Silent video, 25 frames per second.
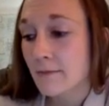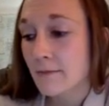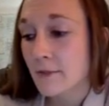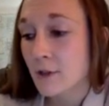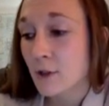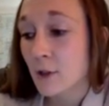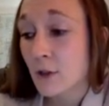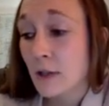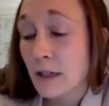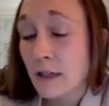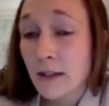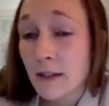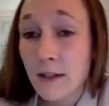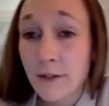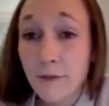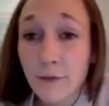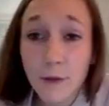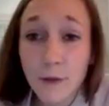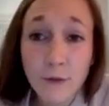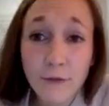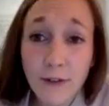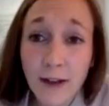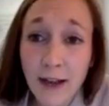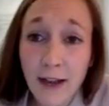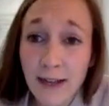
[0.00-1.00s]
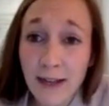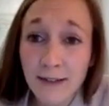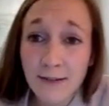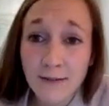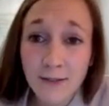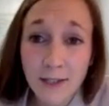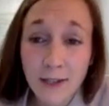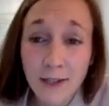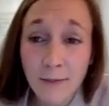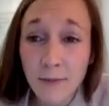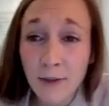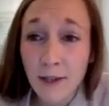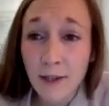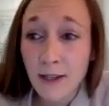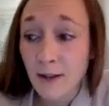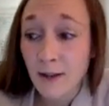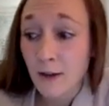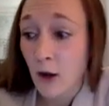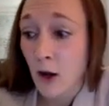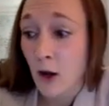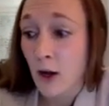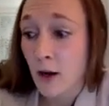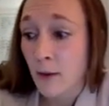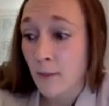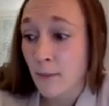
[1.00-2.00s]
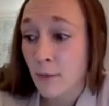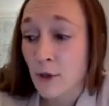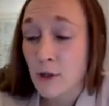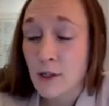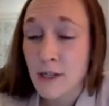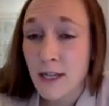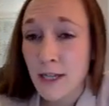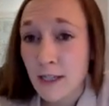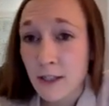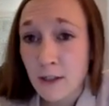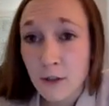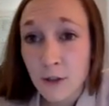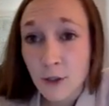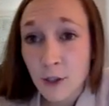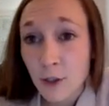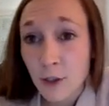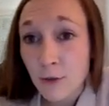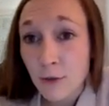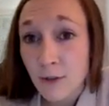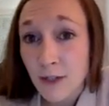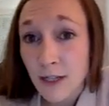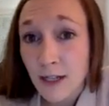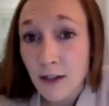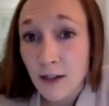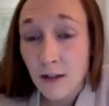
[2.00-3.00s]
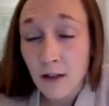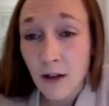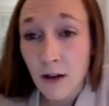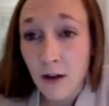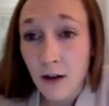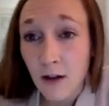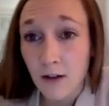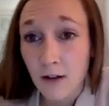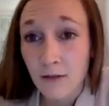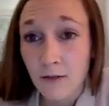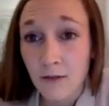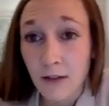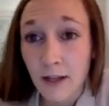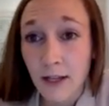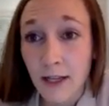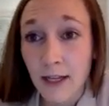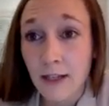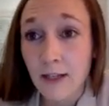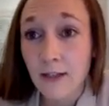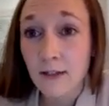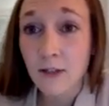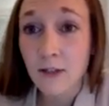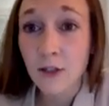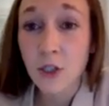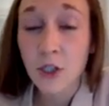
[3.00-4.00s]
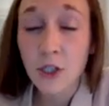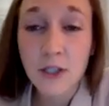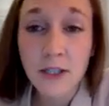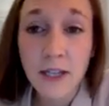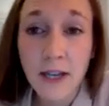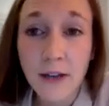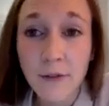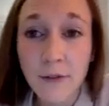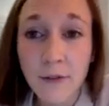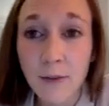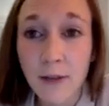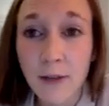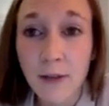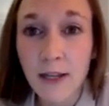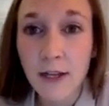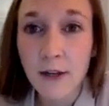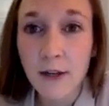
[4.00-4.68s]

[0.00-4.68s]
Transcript: you can, if you find something on a particular unique law, like it doesn't just have to be